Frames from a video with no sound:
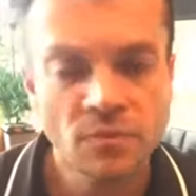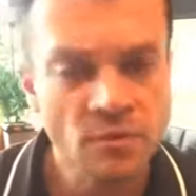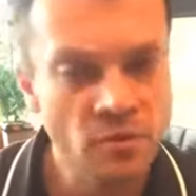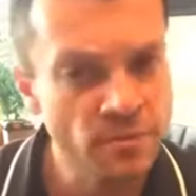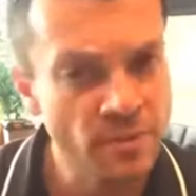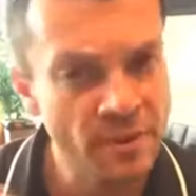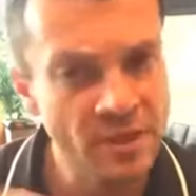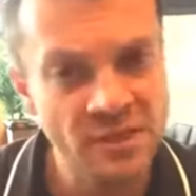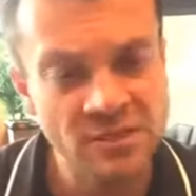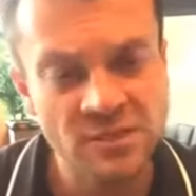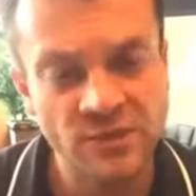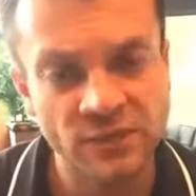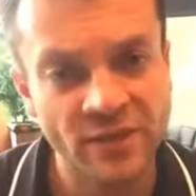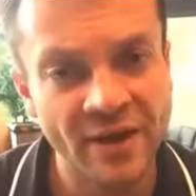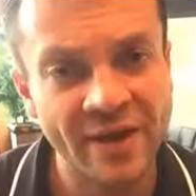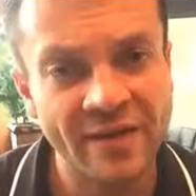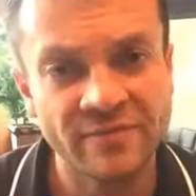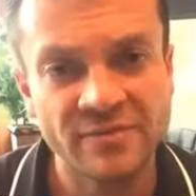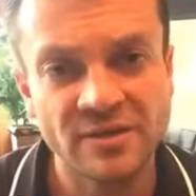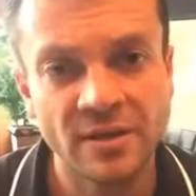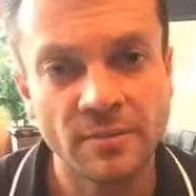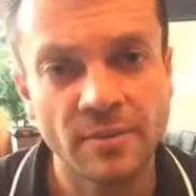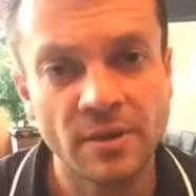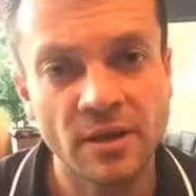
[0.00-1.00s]
Because if you have
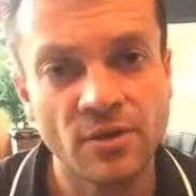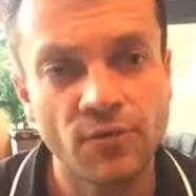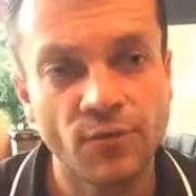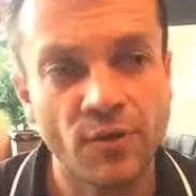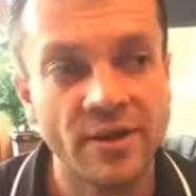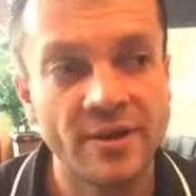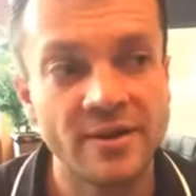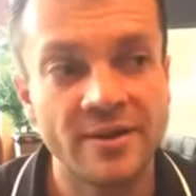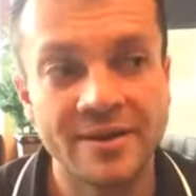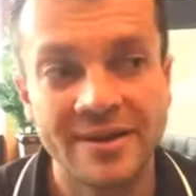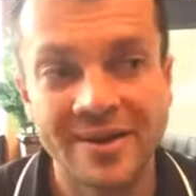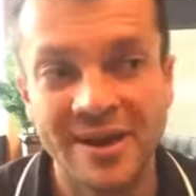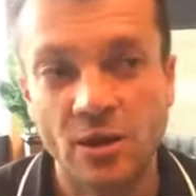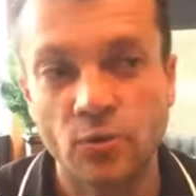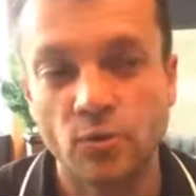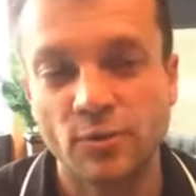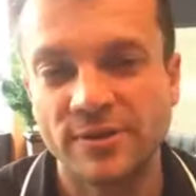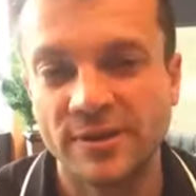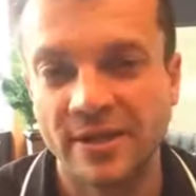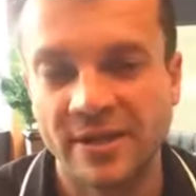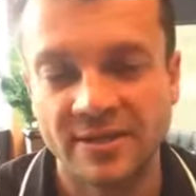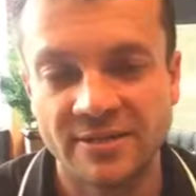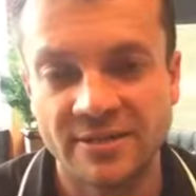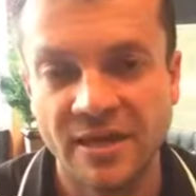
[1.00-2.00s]
somebody create an account with
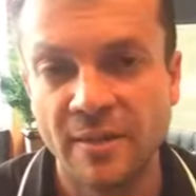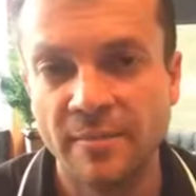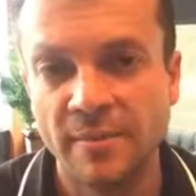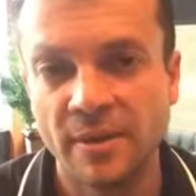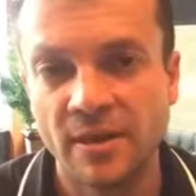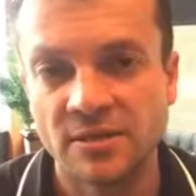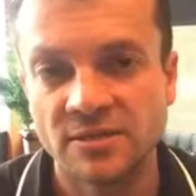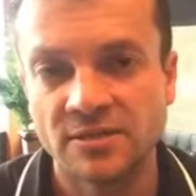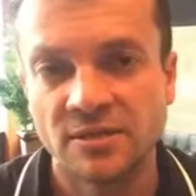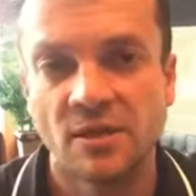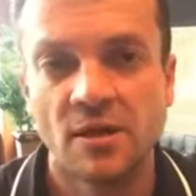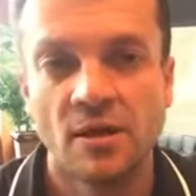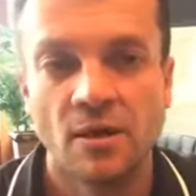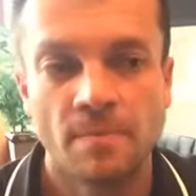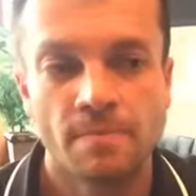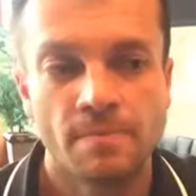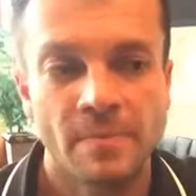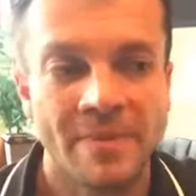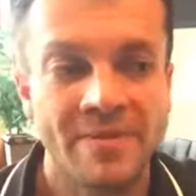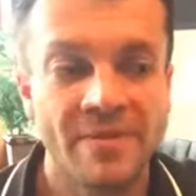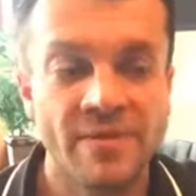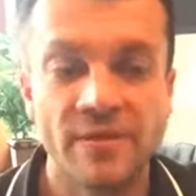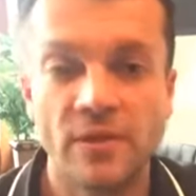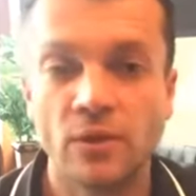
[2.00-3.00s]
Techademics
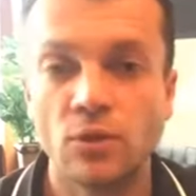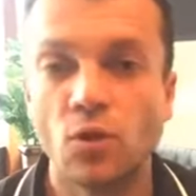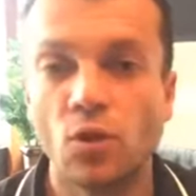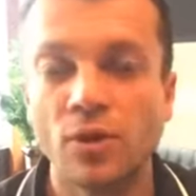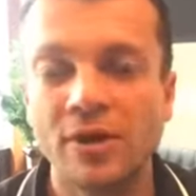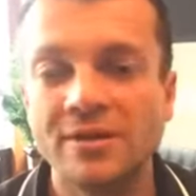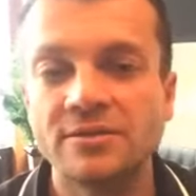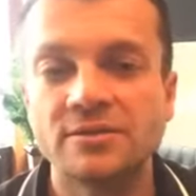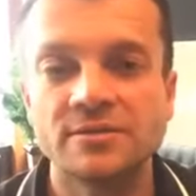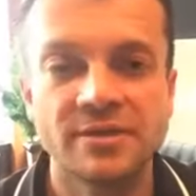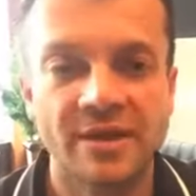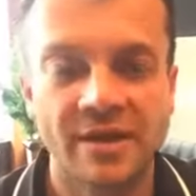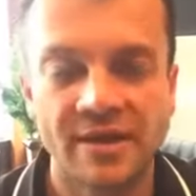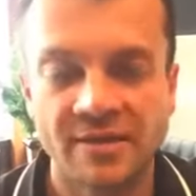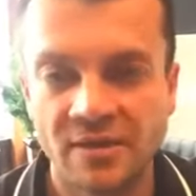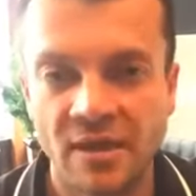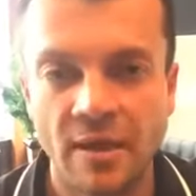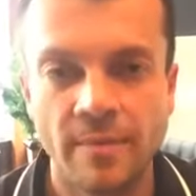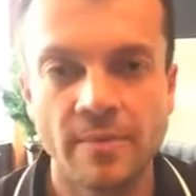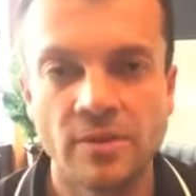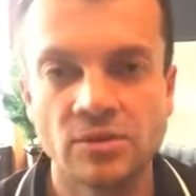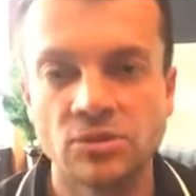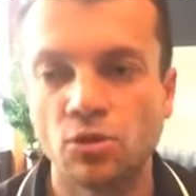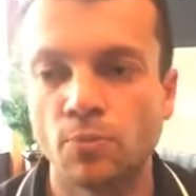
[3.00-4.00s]
and then they log into
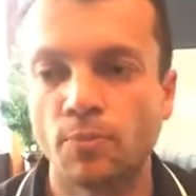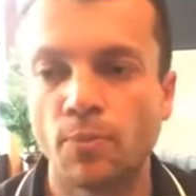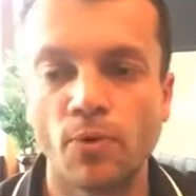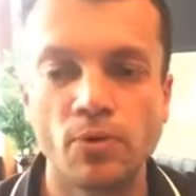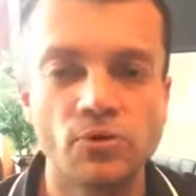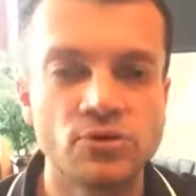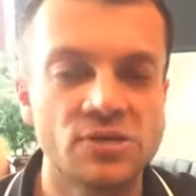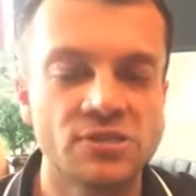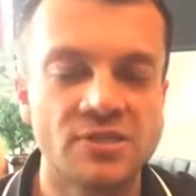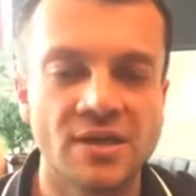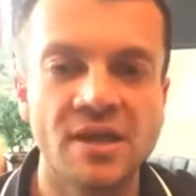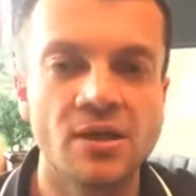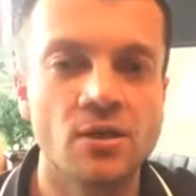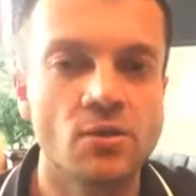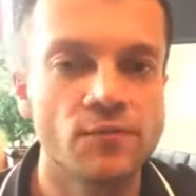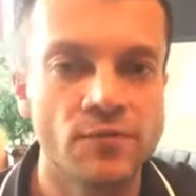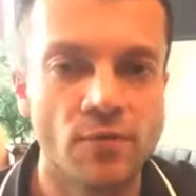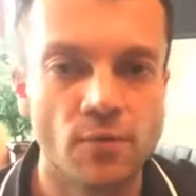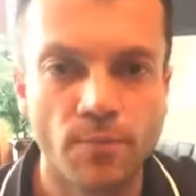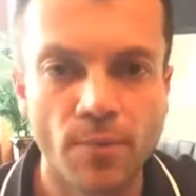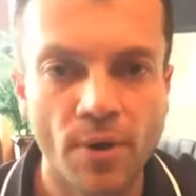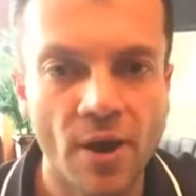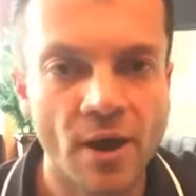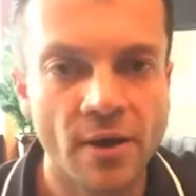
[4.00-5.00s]
Techademics to purchase any of
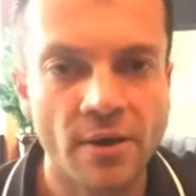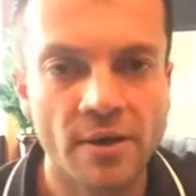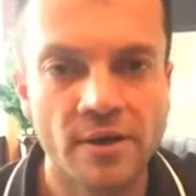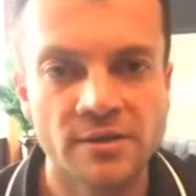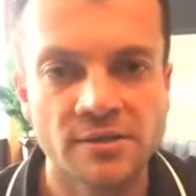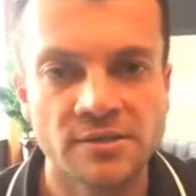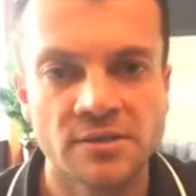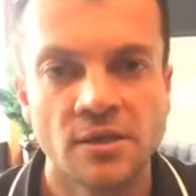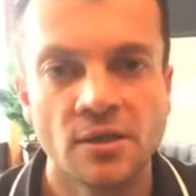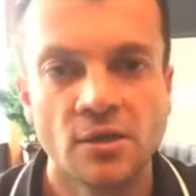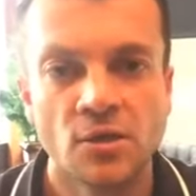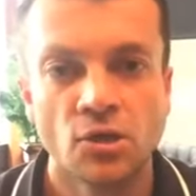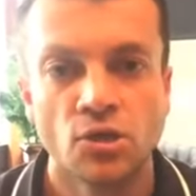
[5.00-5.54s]
their products,